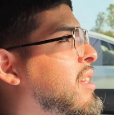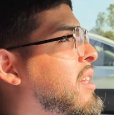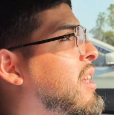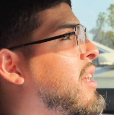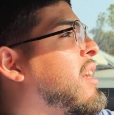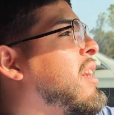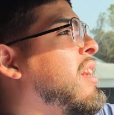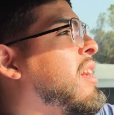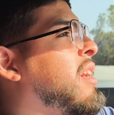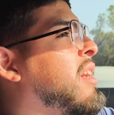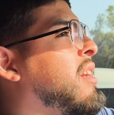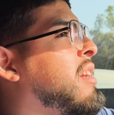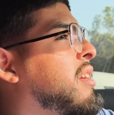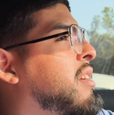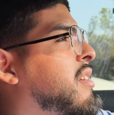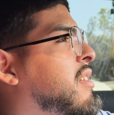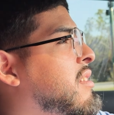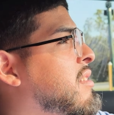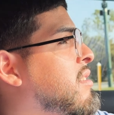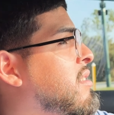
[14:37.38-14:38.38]

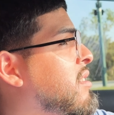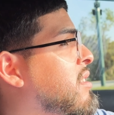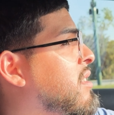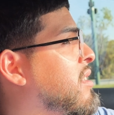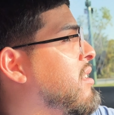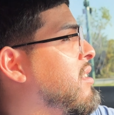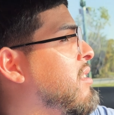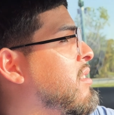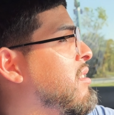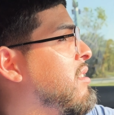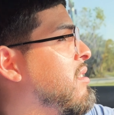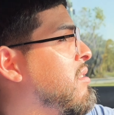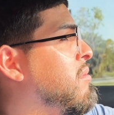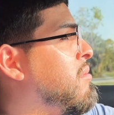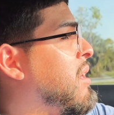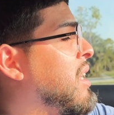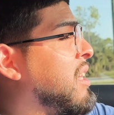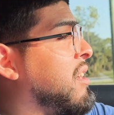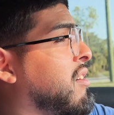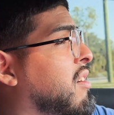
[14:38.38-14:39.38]
and
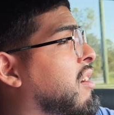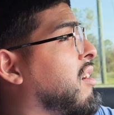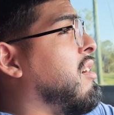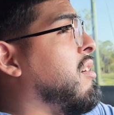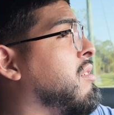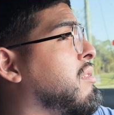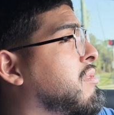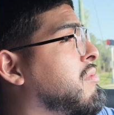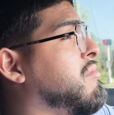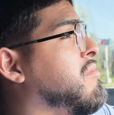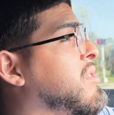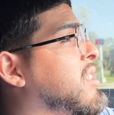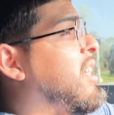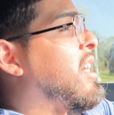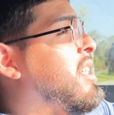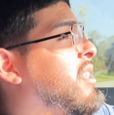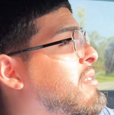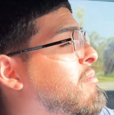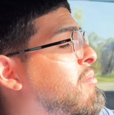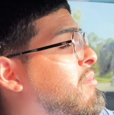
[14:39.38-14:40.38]
my car we
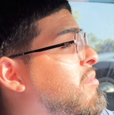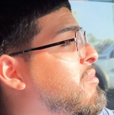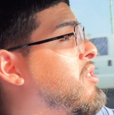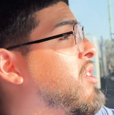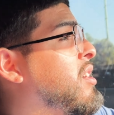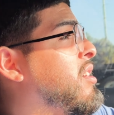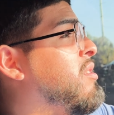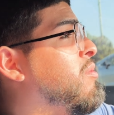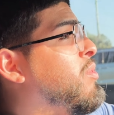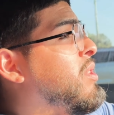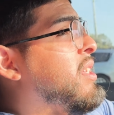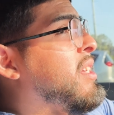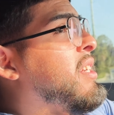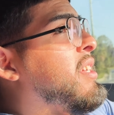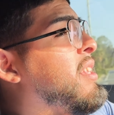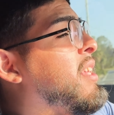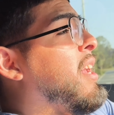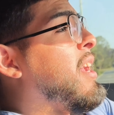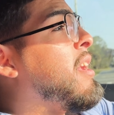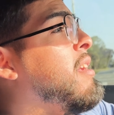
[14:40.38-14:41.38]
got done within
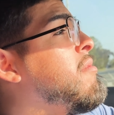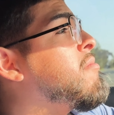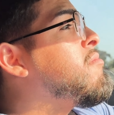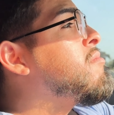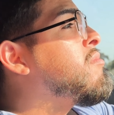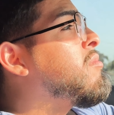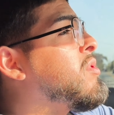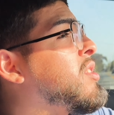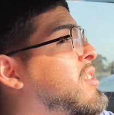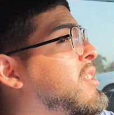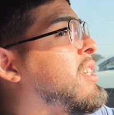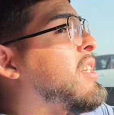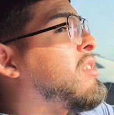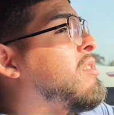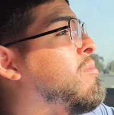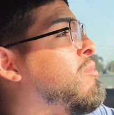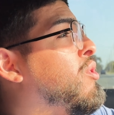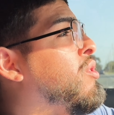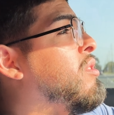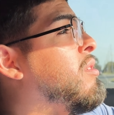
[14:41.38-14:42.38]
a day. We took out
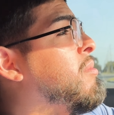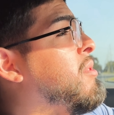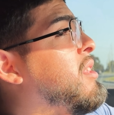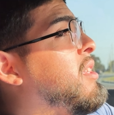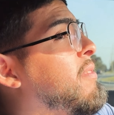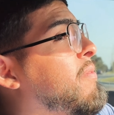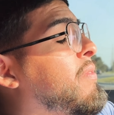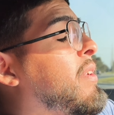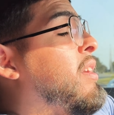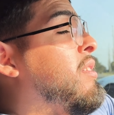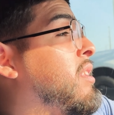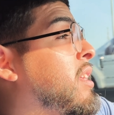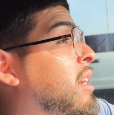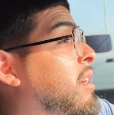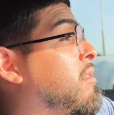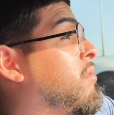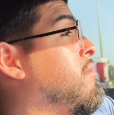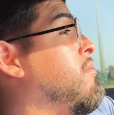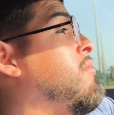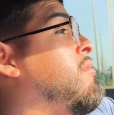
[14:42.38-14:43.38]
the motor, but then found
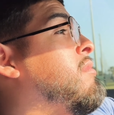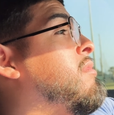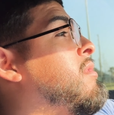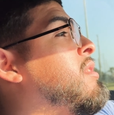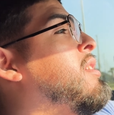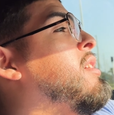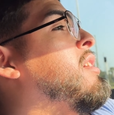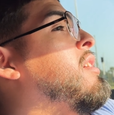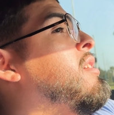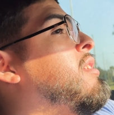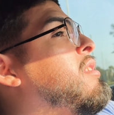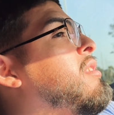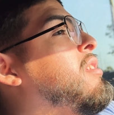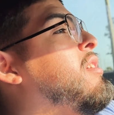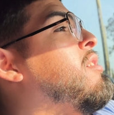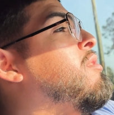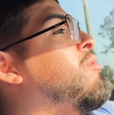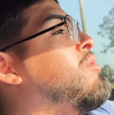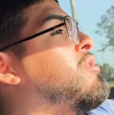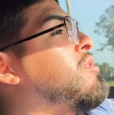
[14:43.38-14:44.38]
out
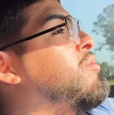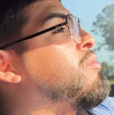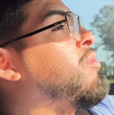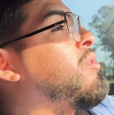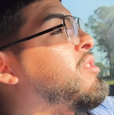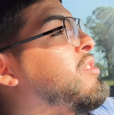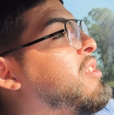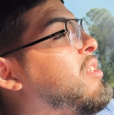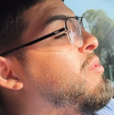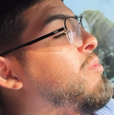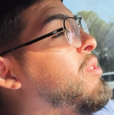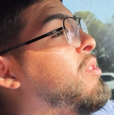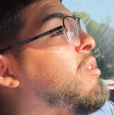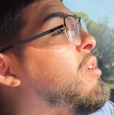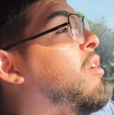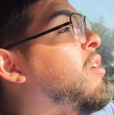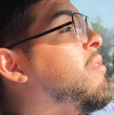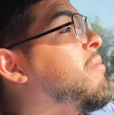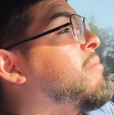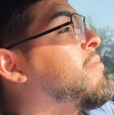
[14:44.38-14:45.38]
it was worse than we
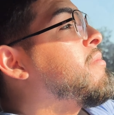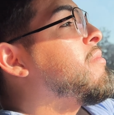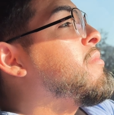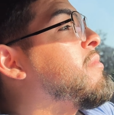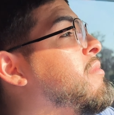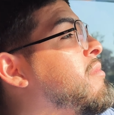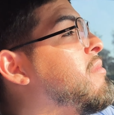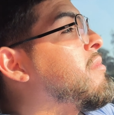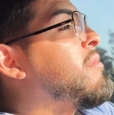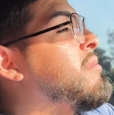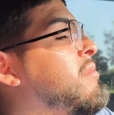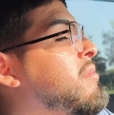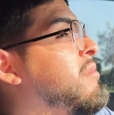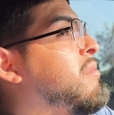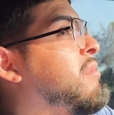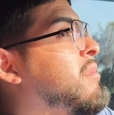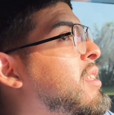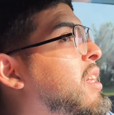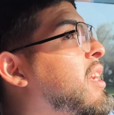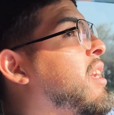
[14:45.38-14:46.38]
thought.
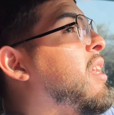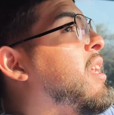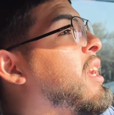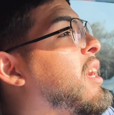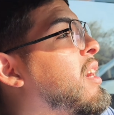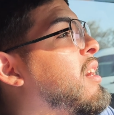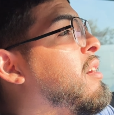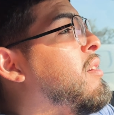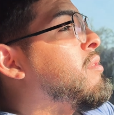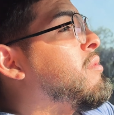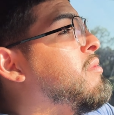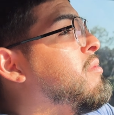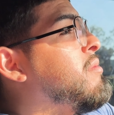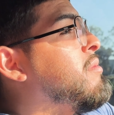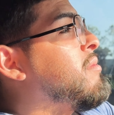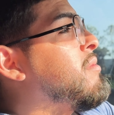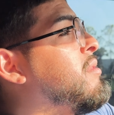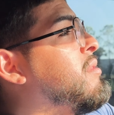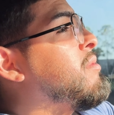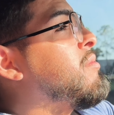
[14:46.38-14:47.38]
And now
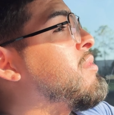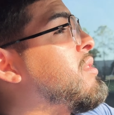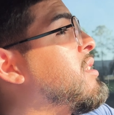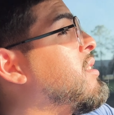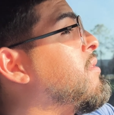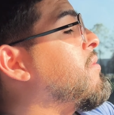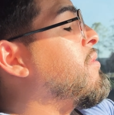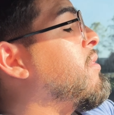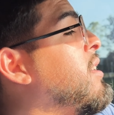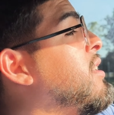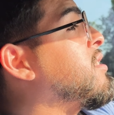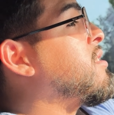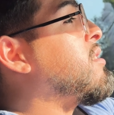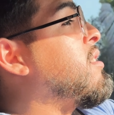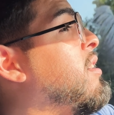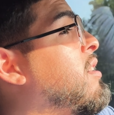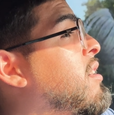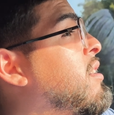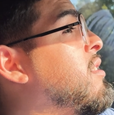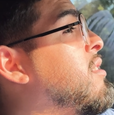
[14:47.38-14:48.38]
we did Fred's
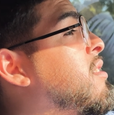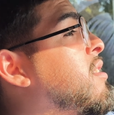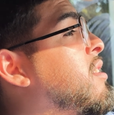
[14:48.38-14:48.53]
car,